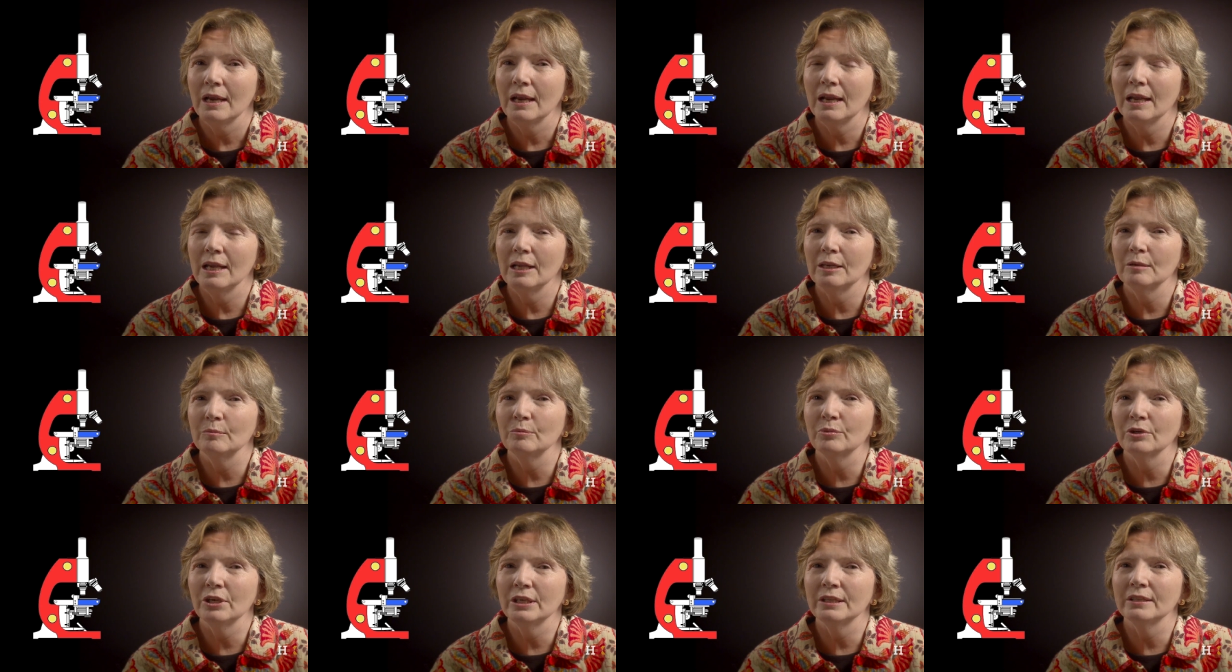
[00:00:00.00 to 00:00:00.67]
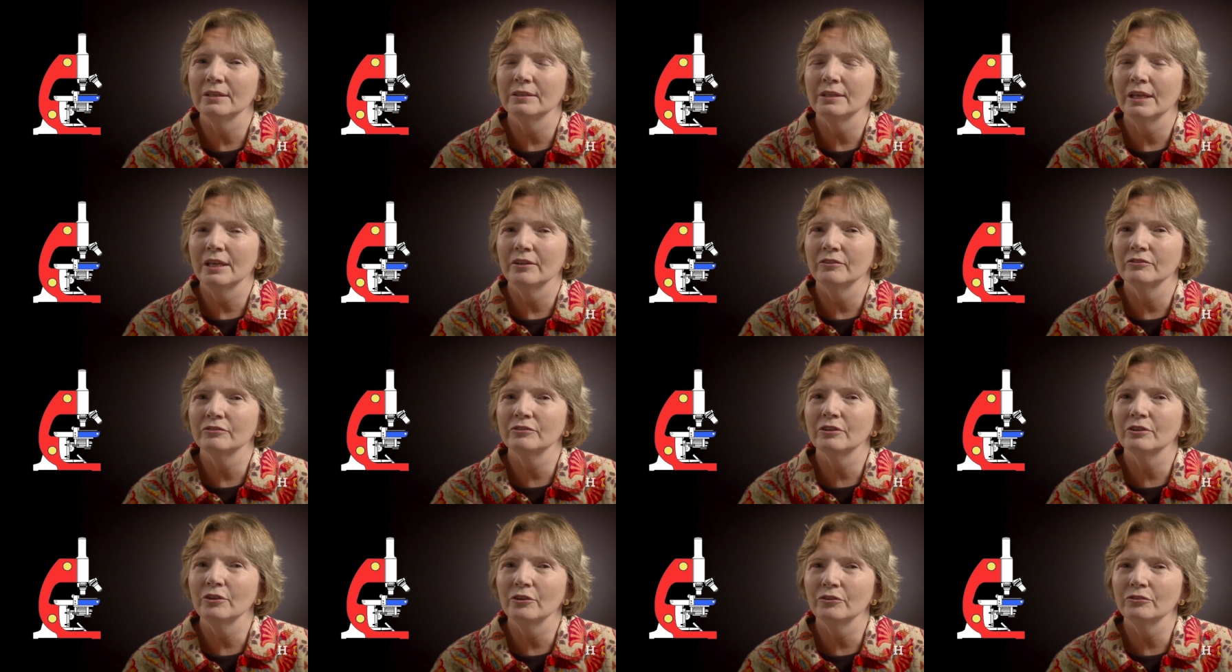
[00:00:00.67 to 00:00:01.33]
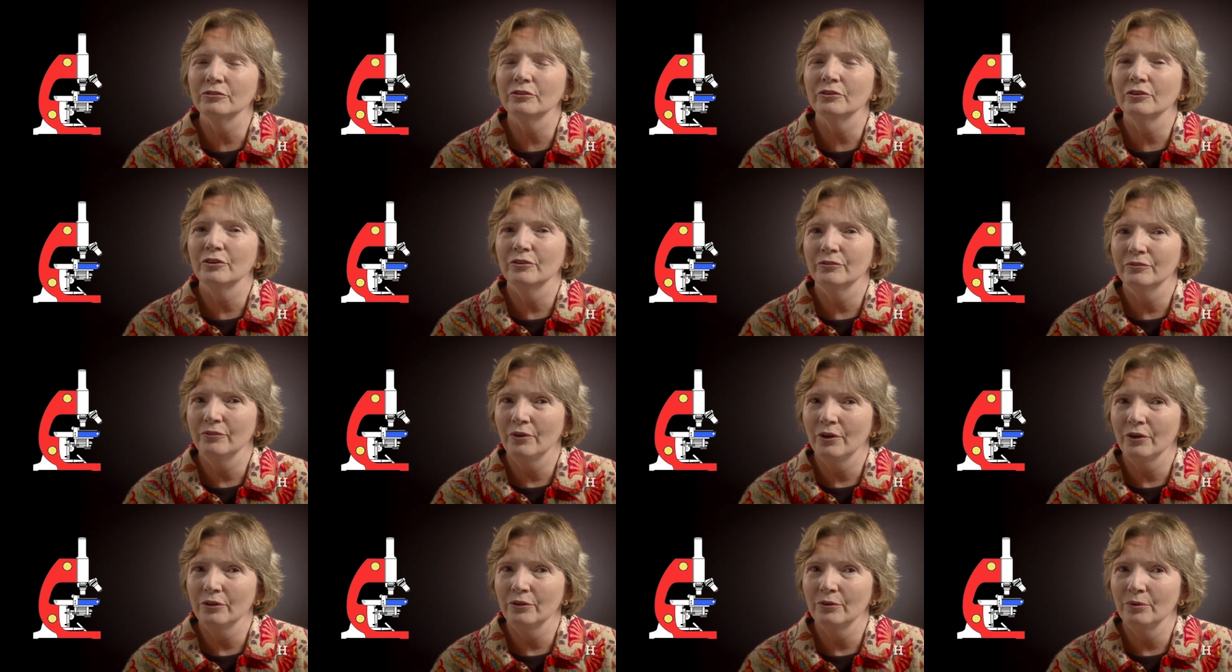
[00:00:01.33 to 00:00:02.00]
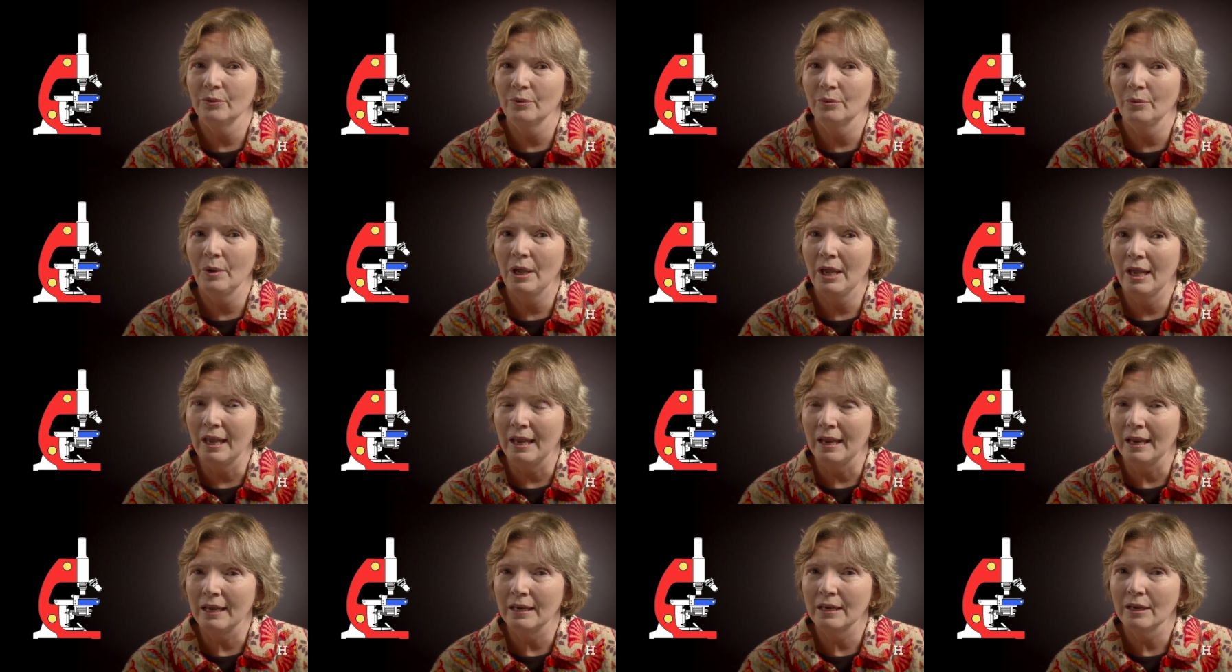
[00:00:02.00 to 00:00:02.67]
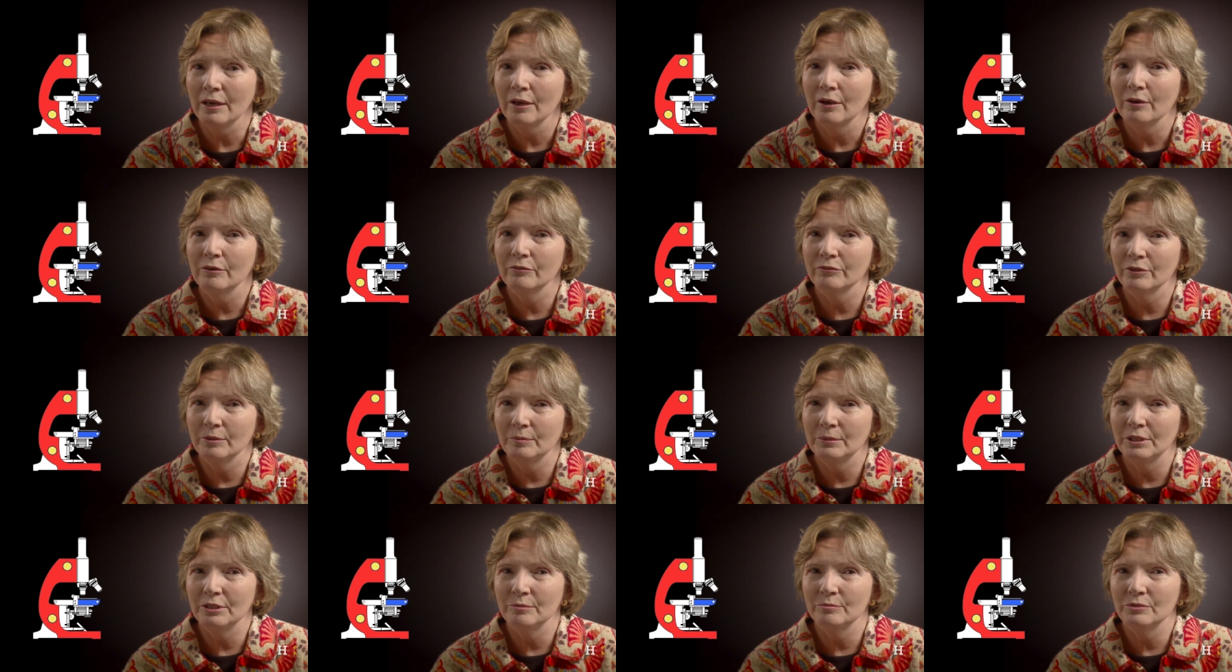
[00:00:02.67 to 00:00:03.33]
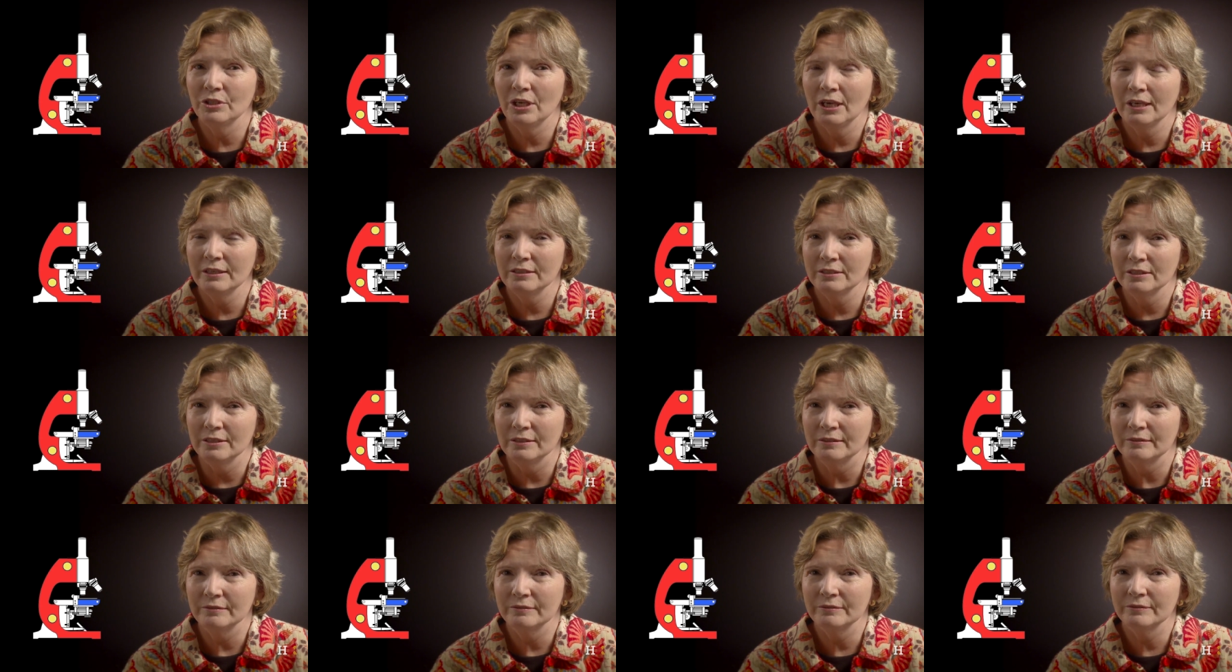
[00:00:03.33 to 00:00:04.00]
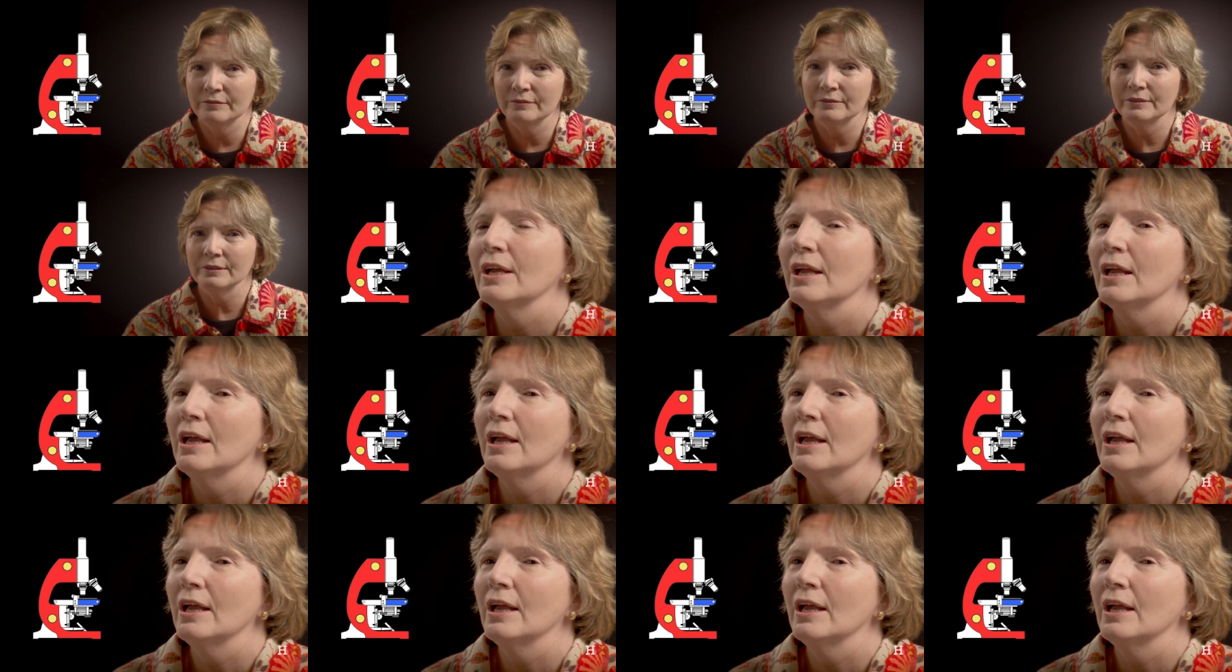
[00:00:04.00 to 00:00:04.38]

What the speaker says: and bring the lens closer or farther away from the objective.